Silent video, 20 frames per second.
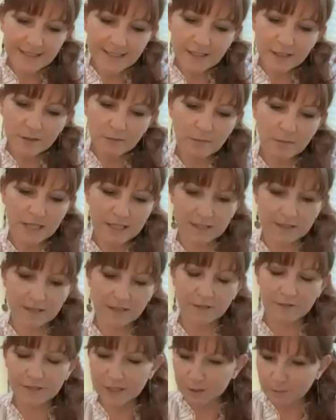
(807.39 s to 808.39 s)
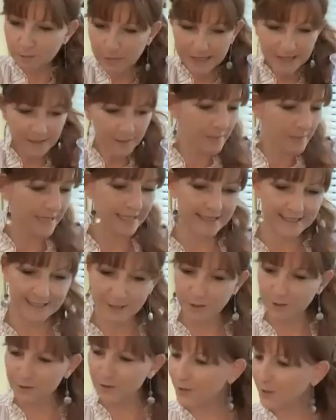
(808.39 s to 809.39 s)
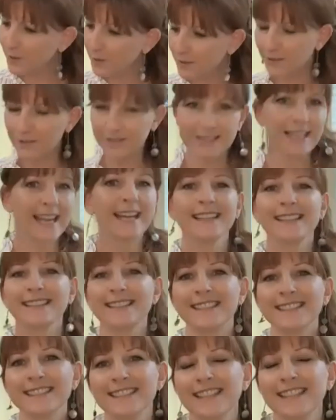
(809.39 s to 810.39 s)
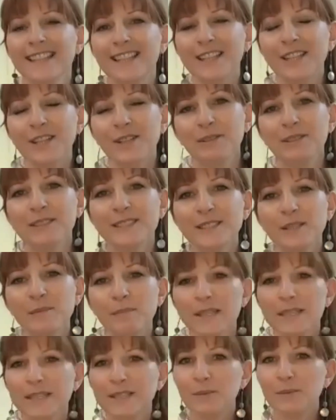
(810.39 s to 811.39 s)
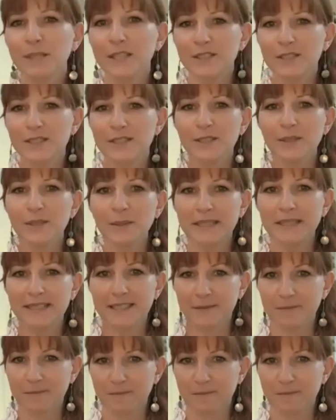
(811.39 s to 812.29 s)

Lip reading: in the middle of this big maze and you know there is exit? What's the best way to do it?